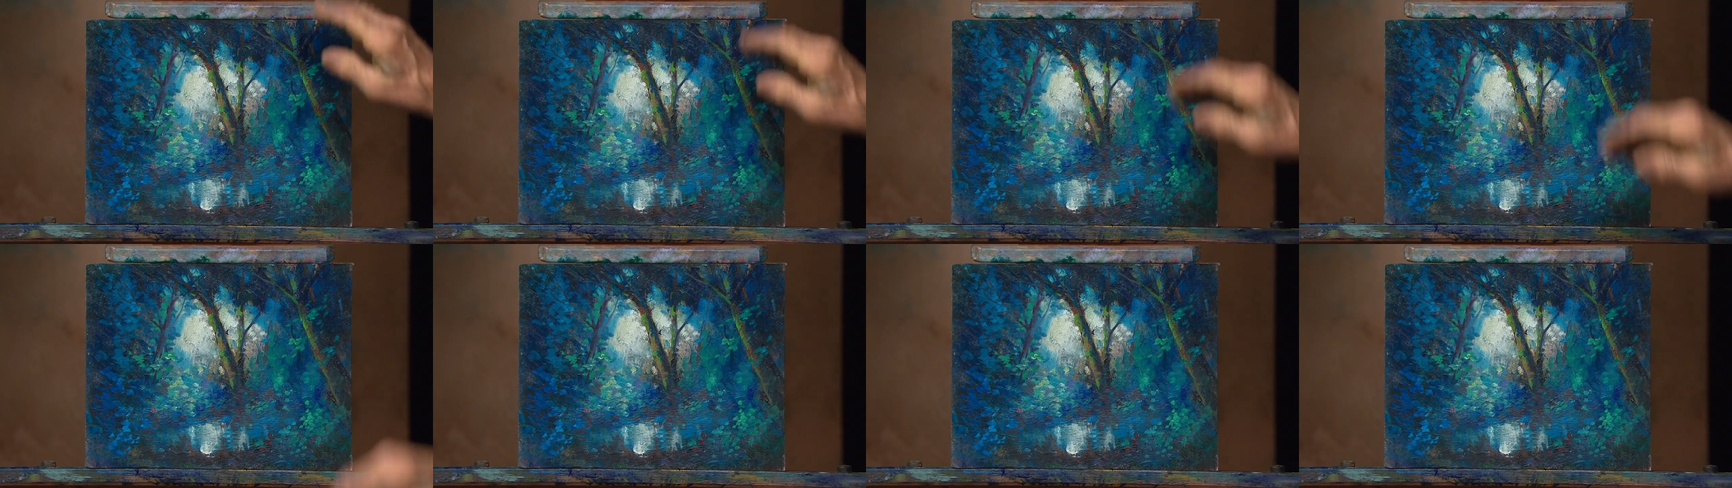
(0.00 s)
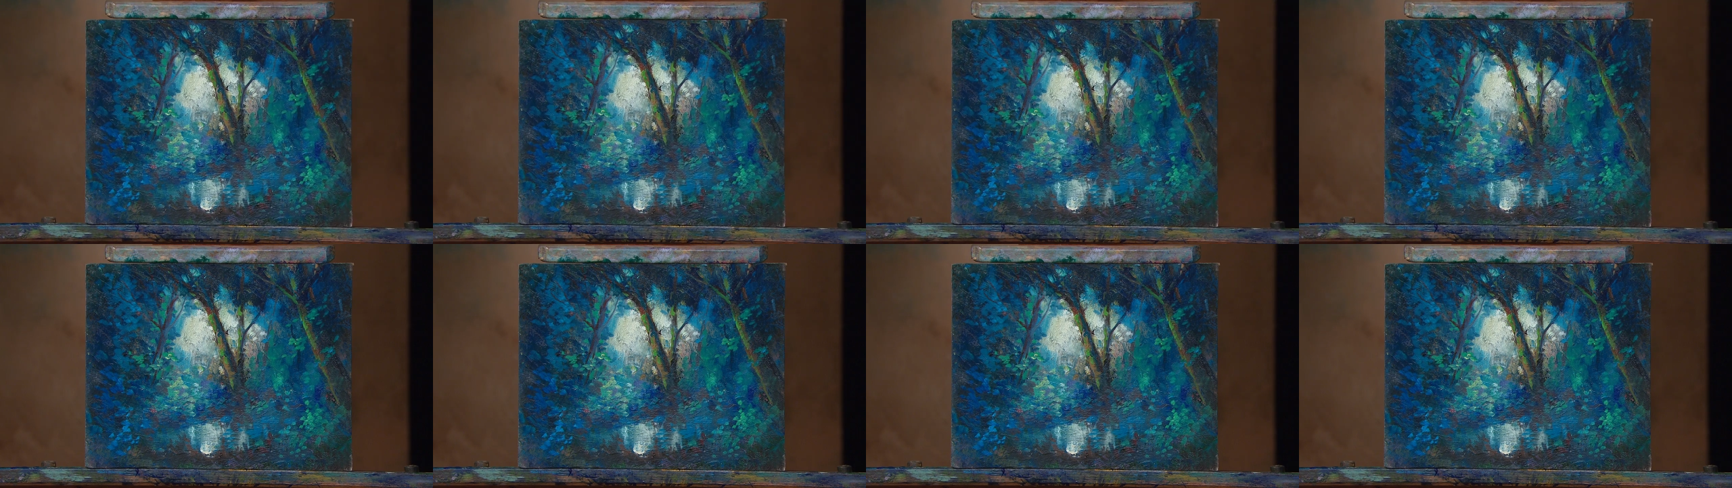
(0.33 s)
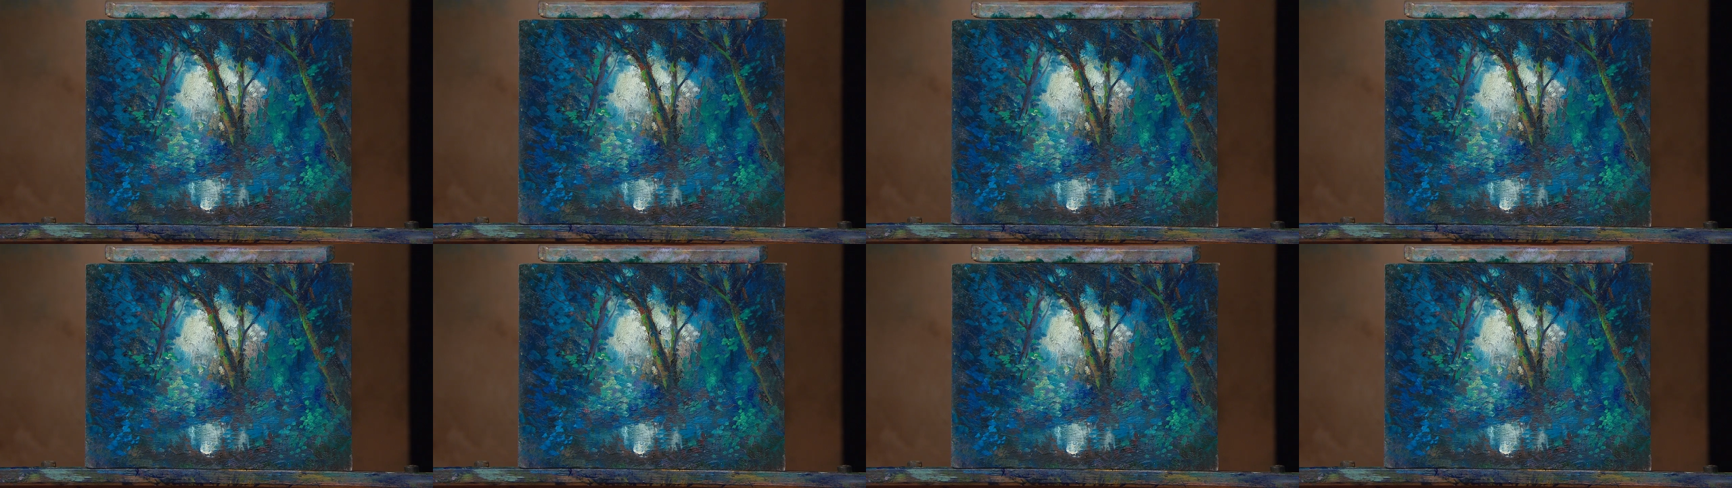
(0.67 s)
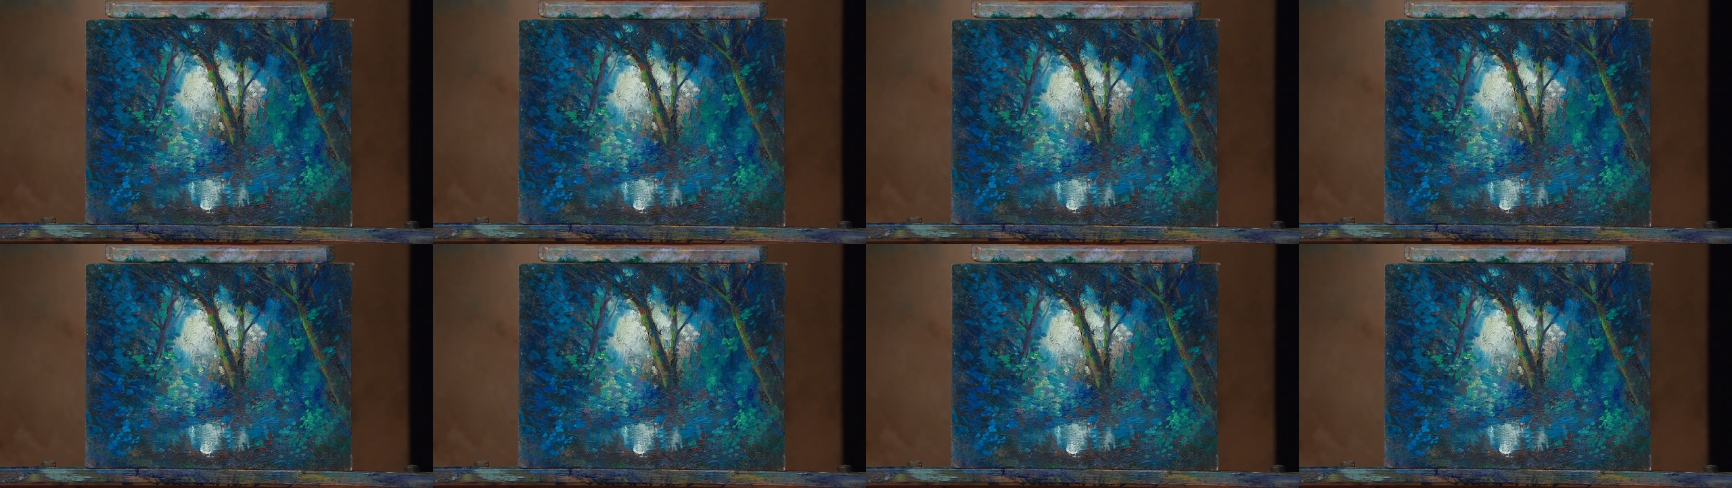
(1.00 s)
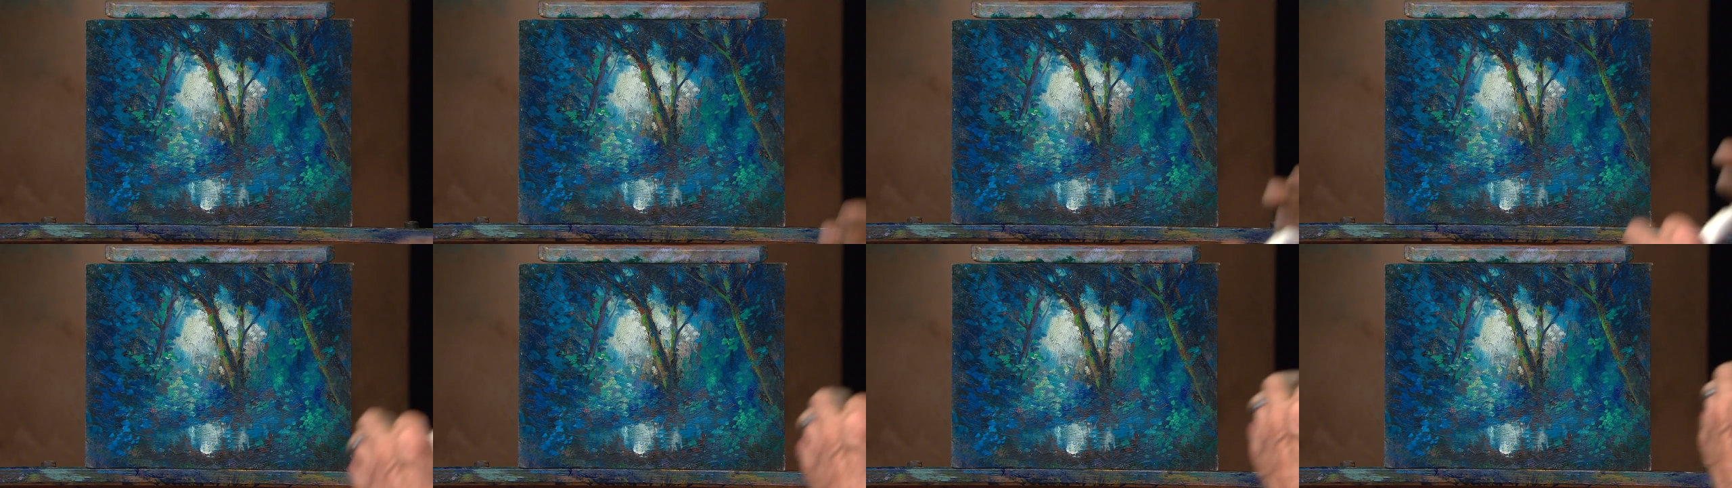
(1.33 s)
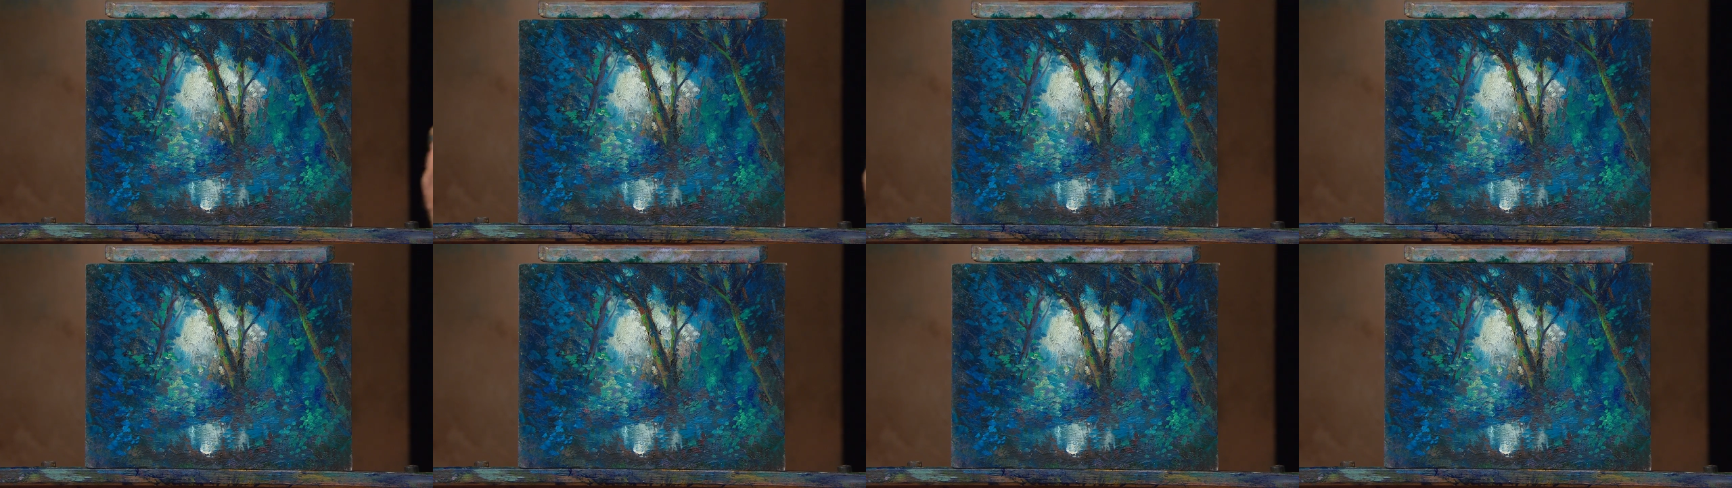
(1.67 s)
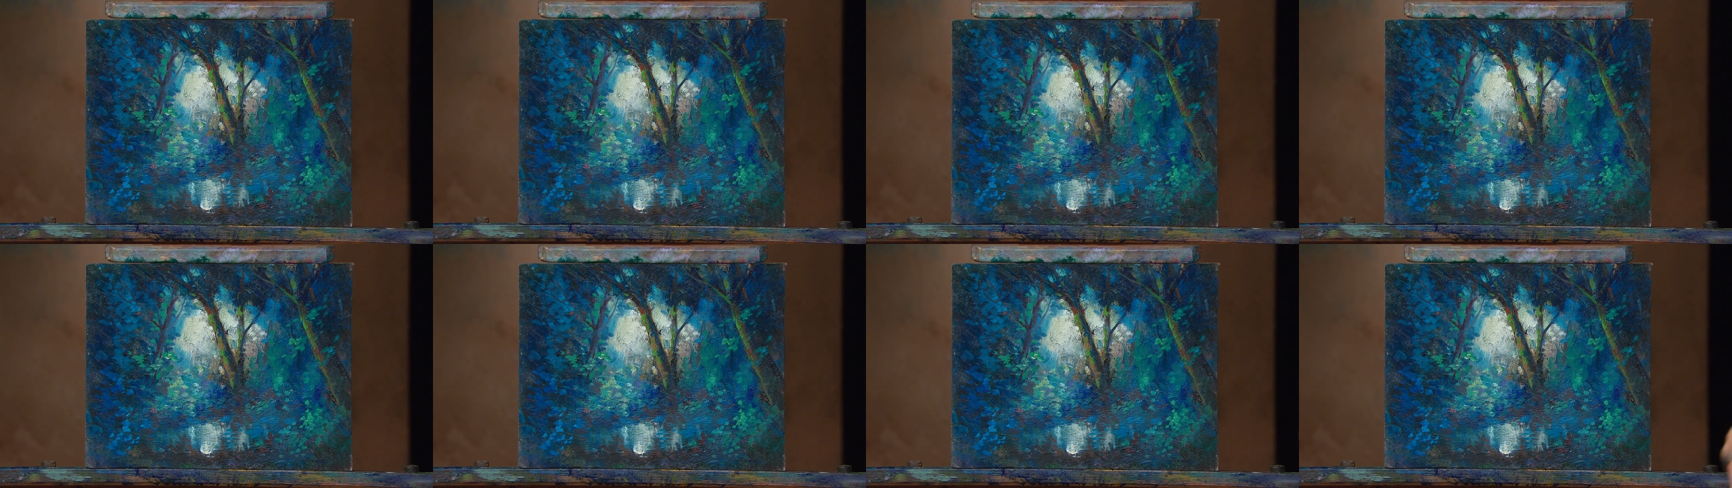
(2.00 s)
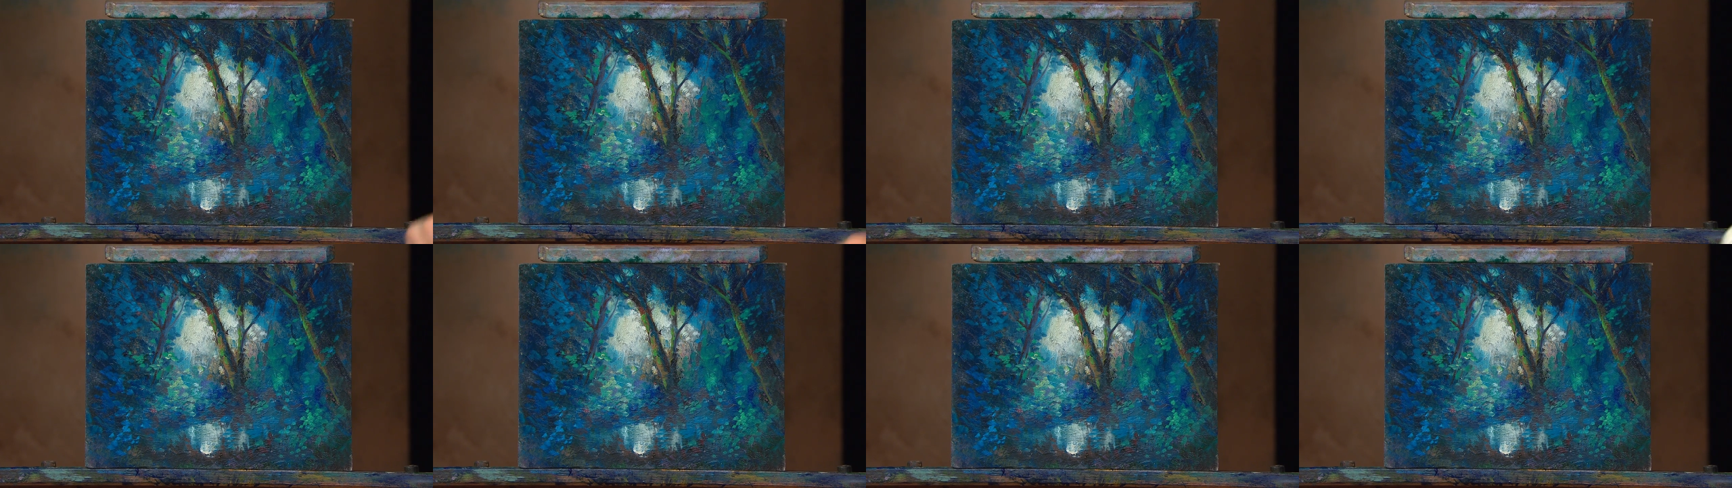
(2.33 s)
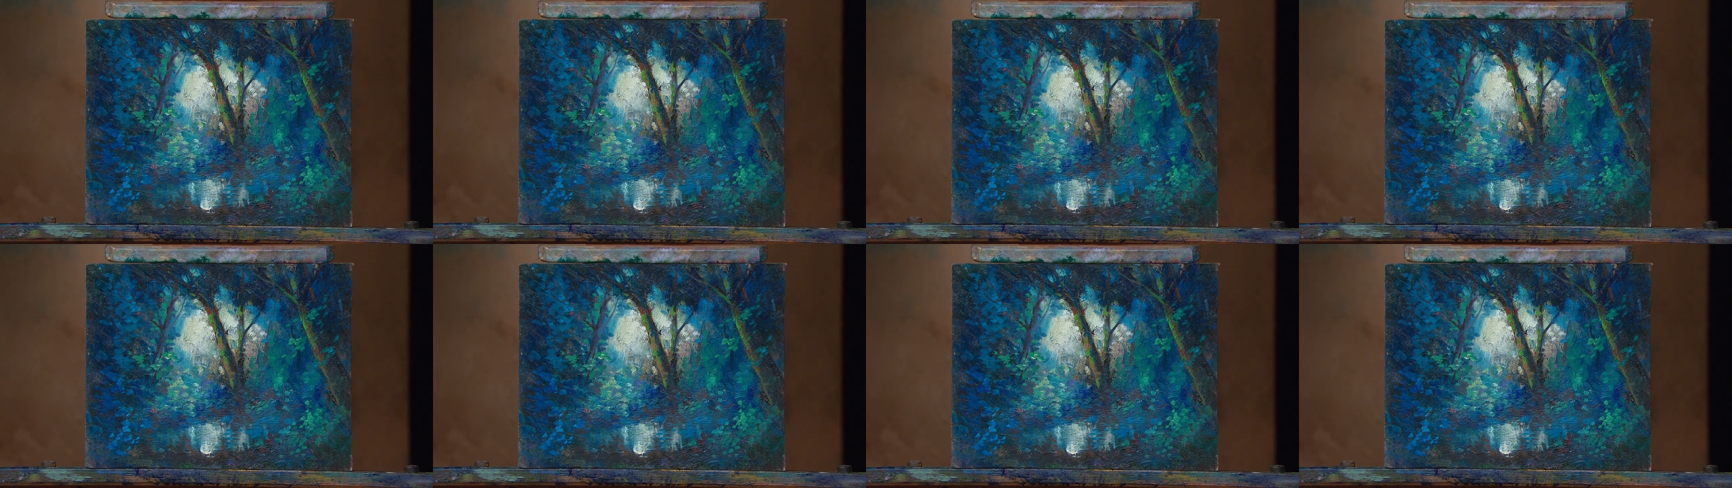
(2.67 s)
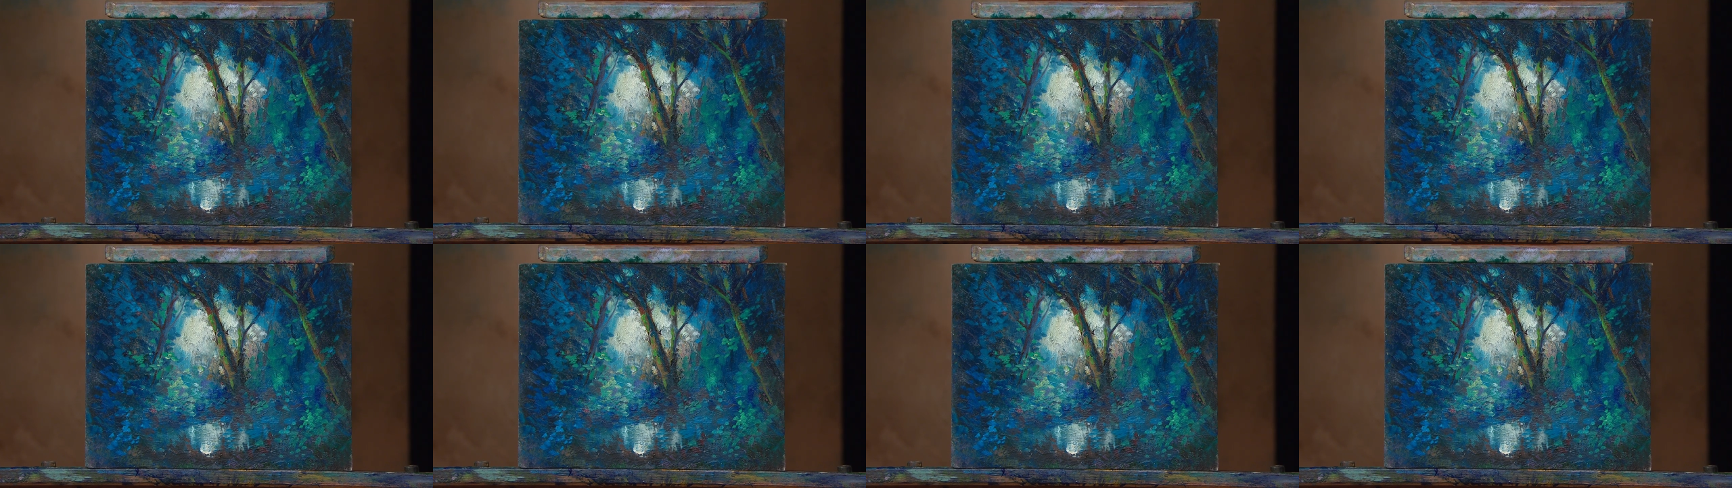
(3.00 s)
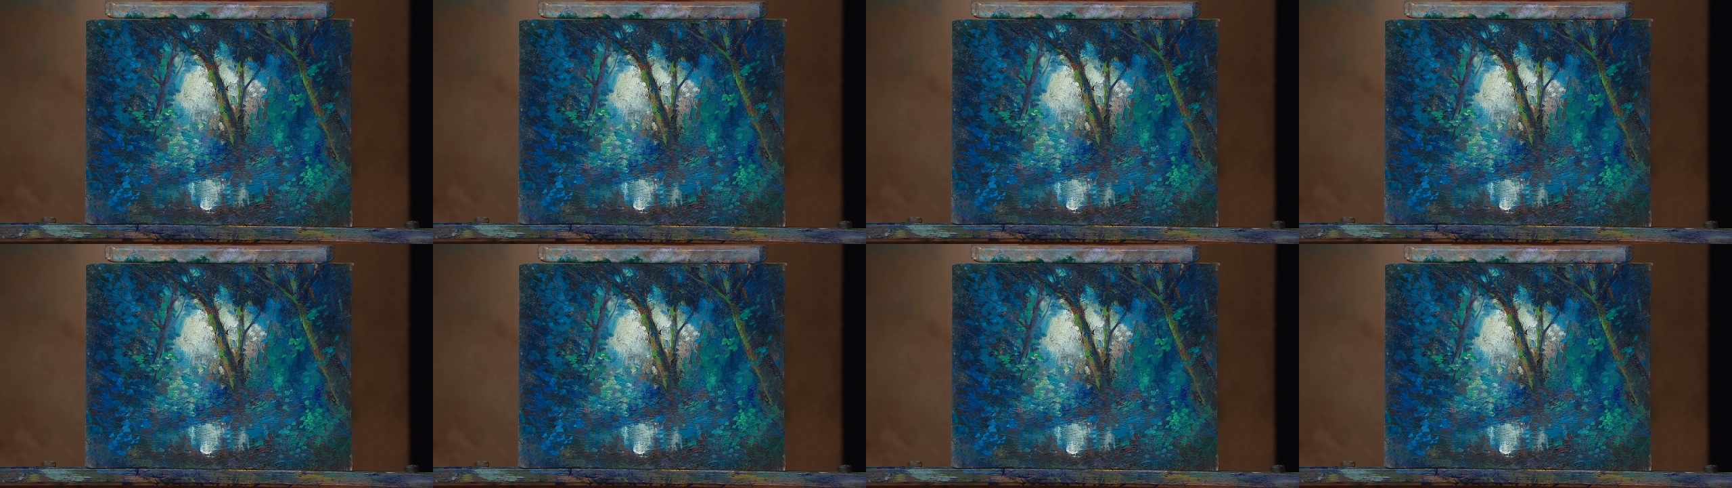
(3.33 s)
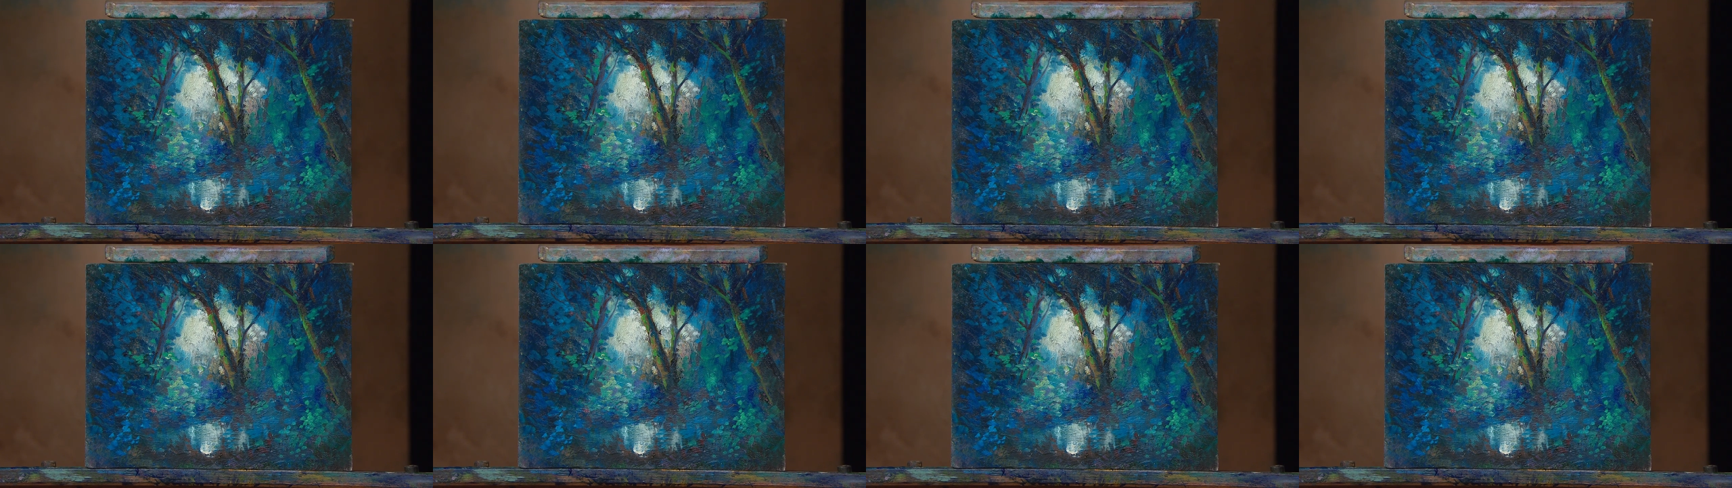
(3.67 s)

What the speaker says: No face is visible, so there are no lips to read.